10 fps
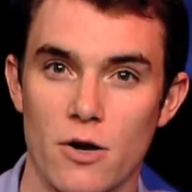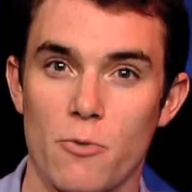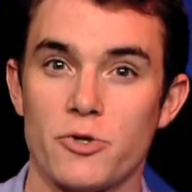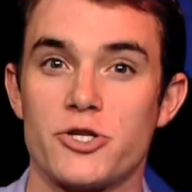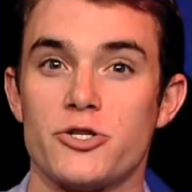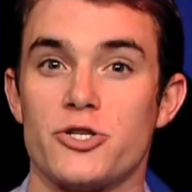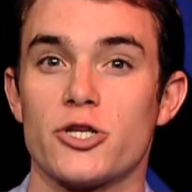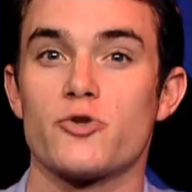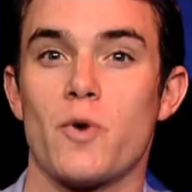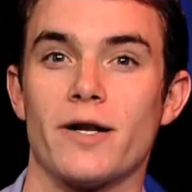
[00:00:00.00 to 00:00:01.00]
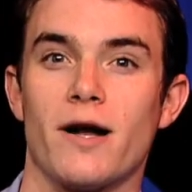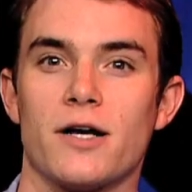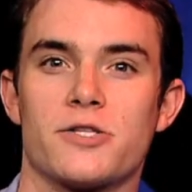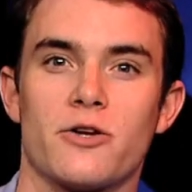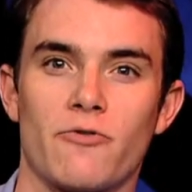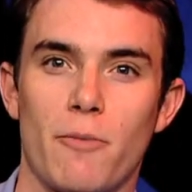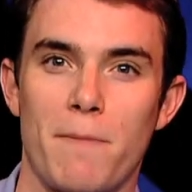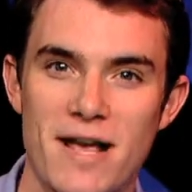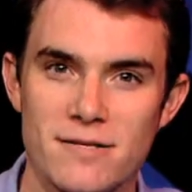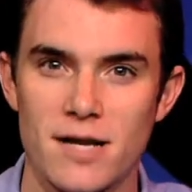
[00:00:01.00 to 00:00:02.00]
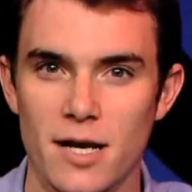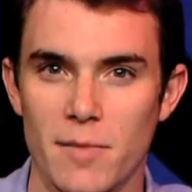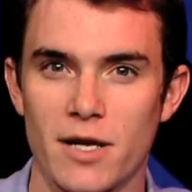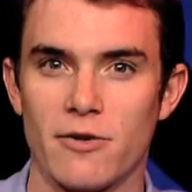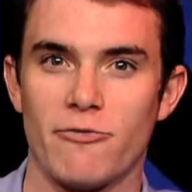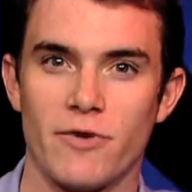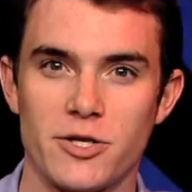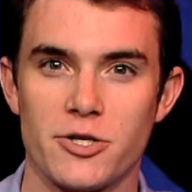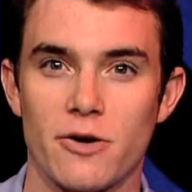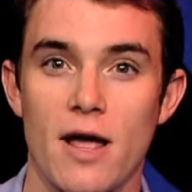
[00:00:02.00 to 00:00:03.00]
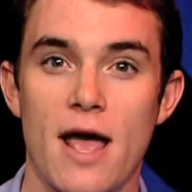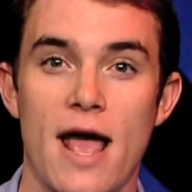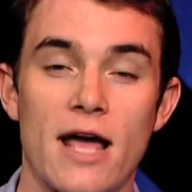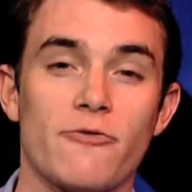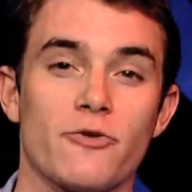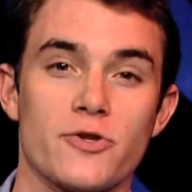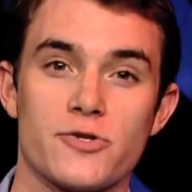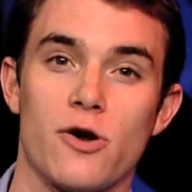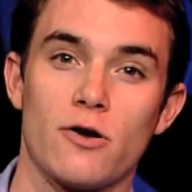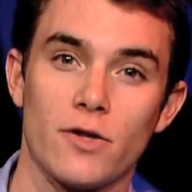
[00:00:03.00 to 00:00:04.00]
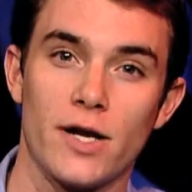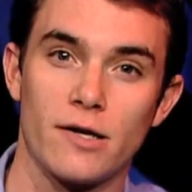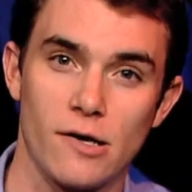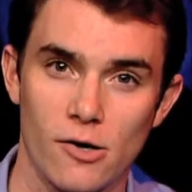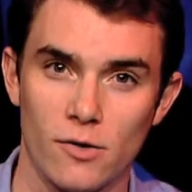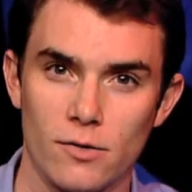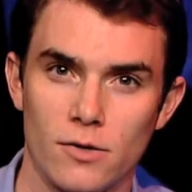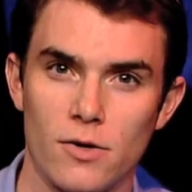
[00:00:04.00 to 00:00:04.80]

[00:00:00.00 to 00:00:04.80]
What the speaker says: which just won an Oscar for Best Animated Feature and for the song Let It Go.